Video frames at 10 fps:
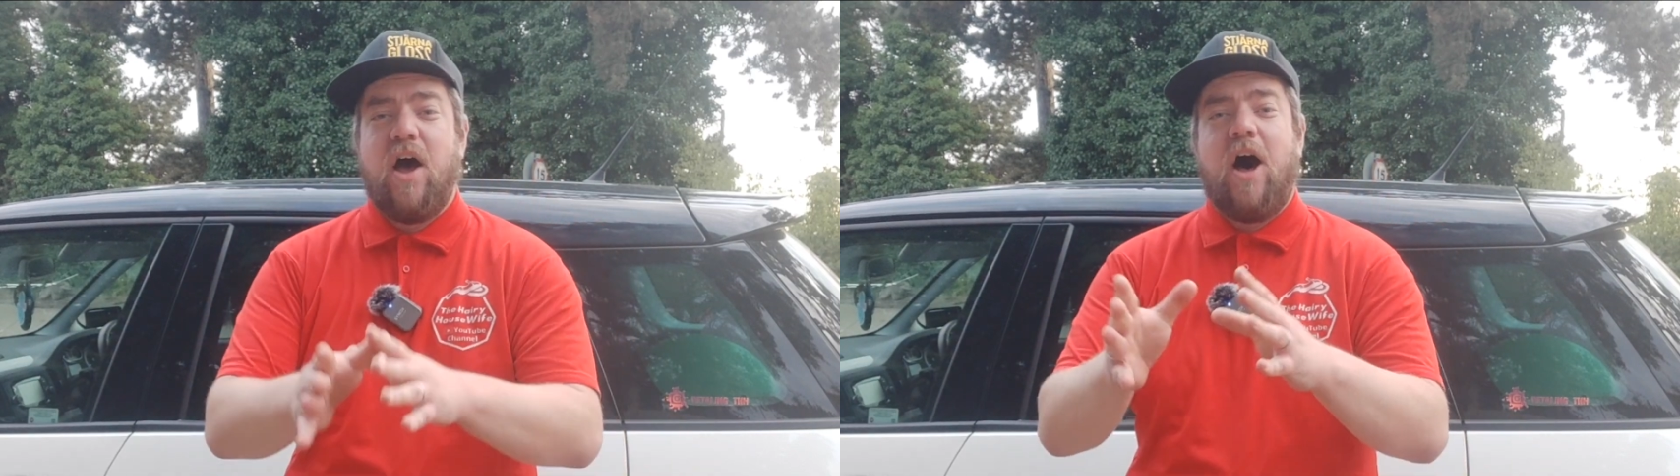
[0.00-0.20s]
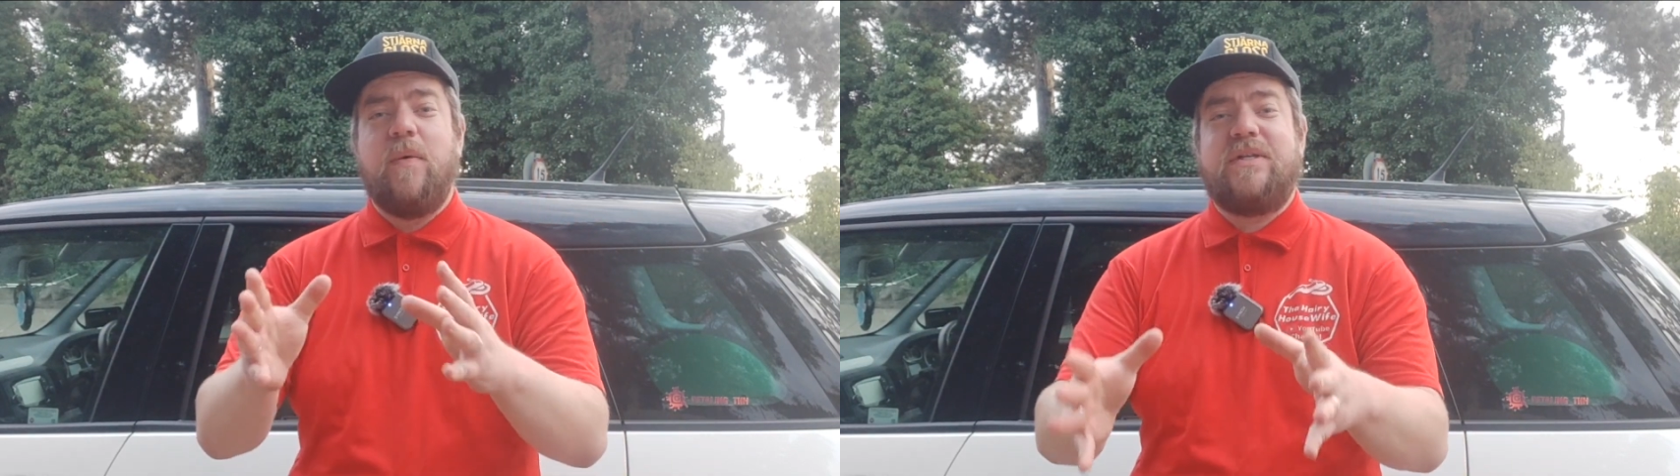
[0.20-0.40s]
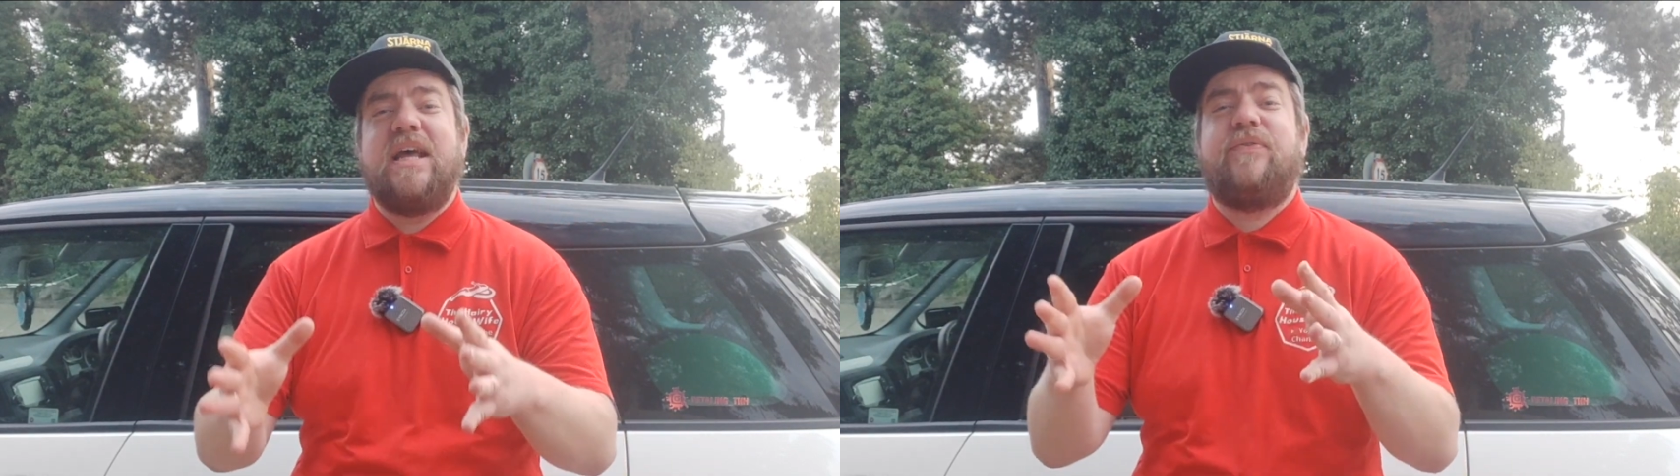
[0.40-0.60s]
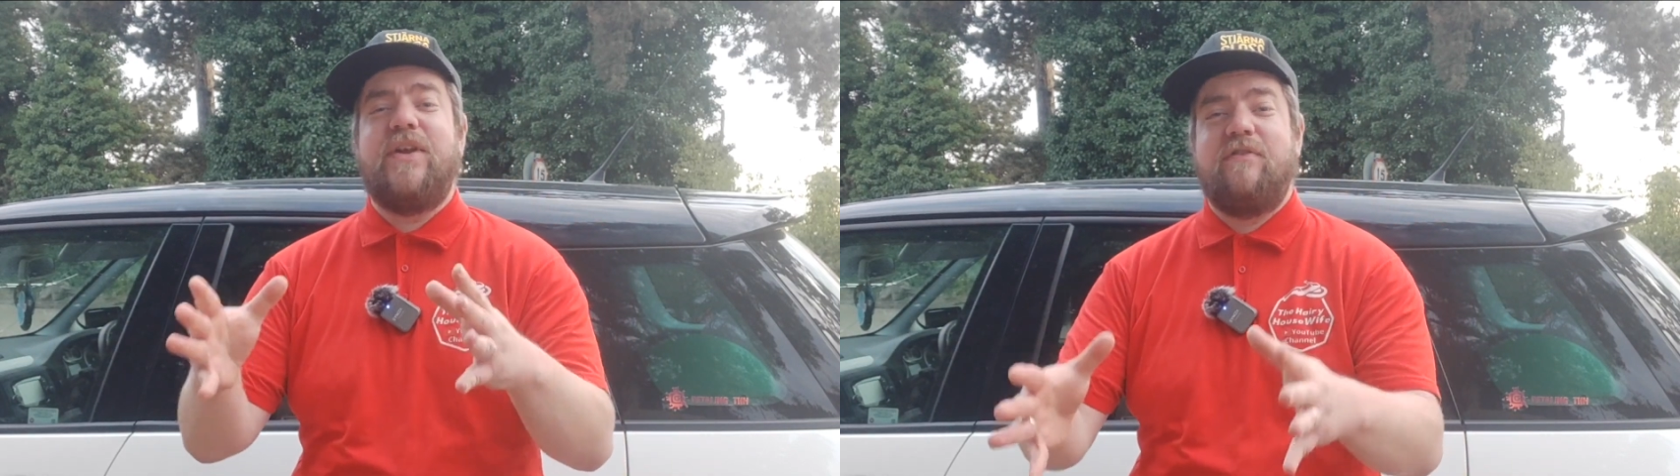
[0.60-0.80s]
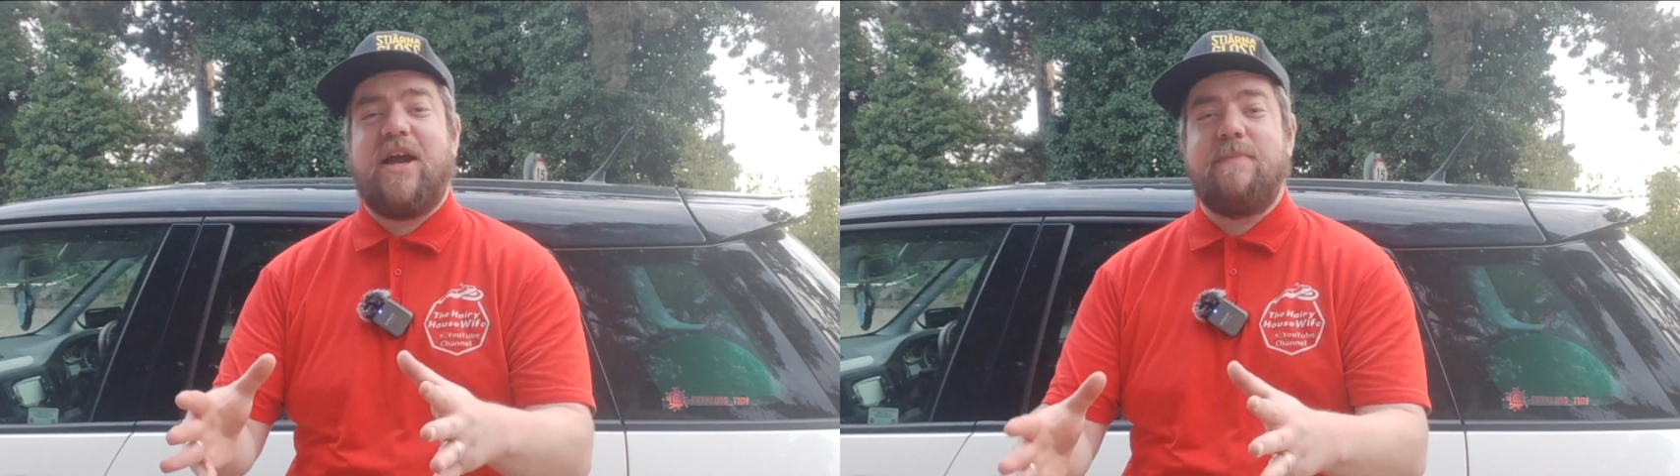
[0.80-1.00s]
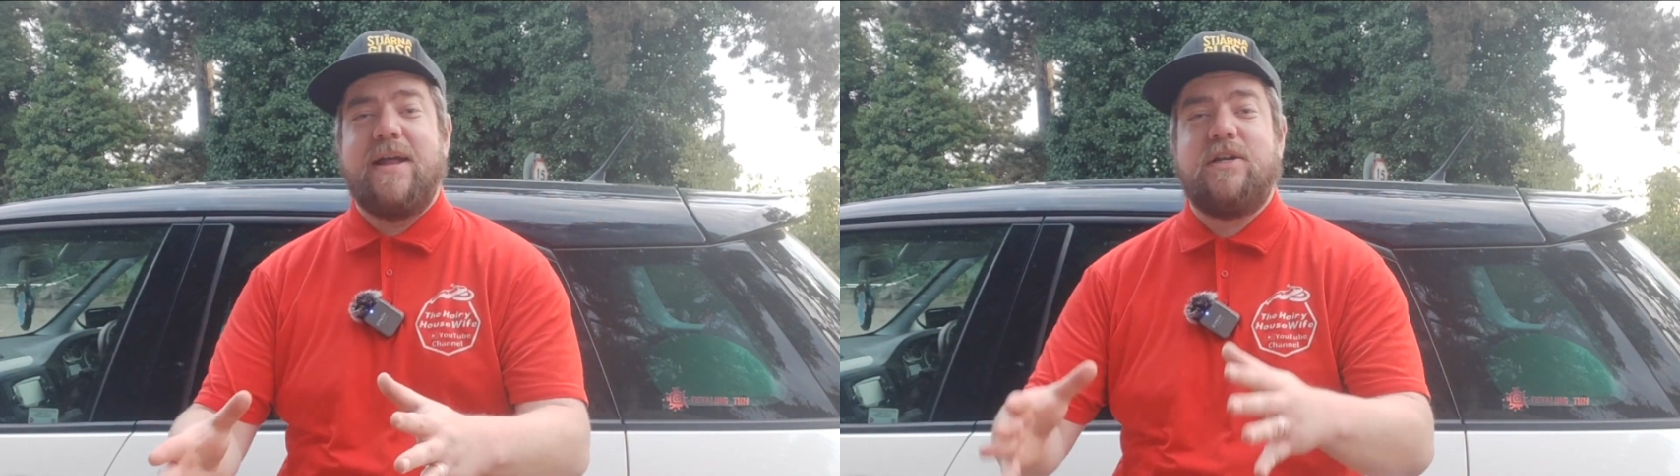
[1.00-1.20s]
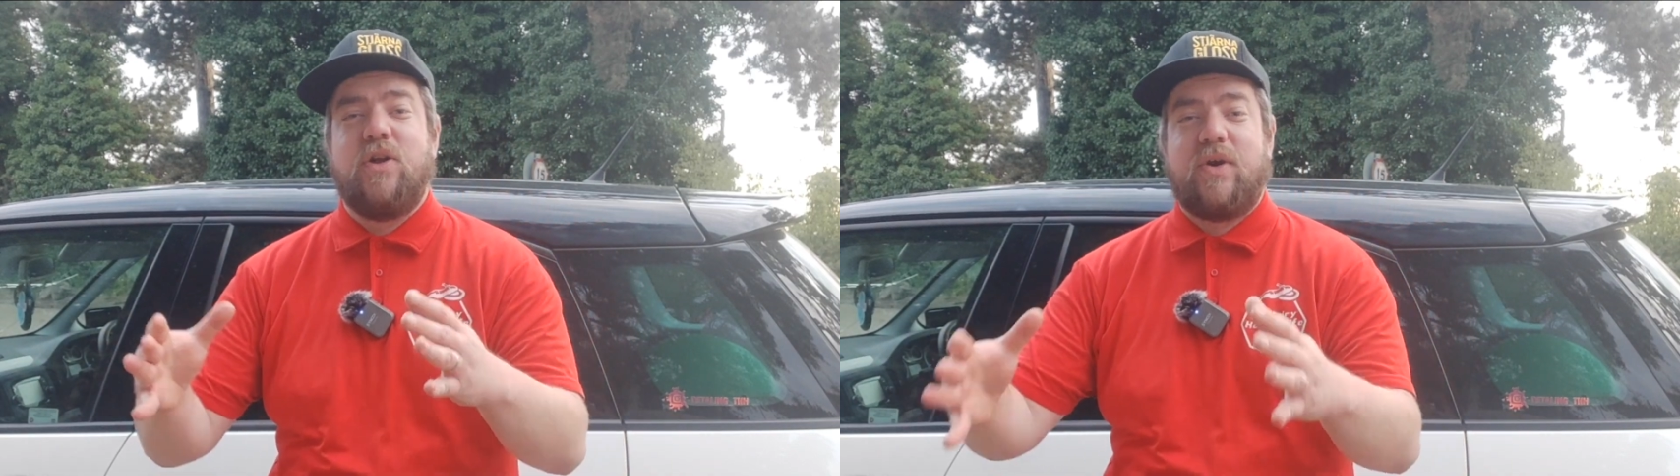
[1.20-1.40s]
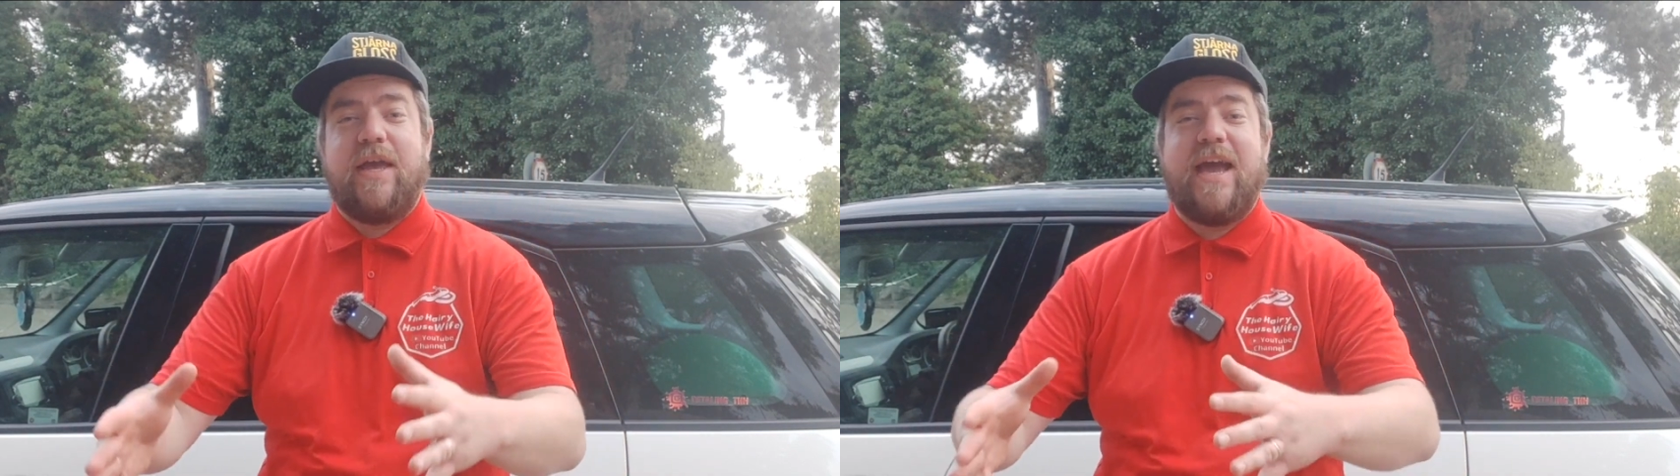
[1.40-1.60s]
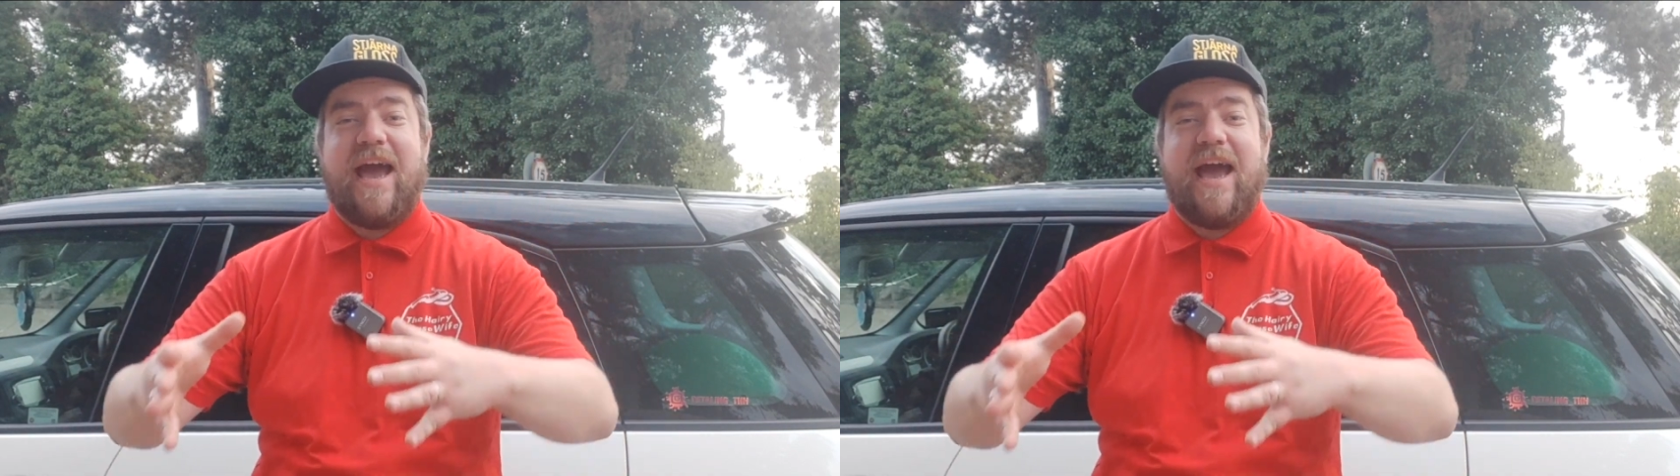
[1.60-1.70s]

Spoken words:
I would definitely recommend looking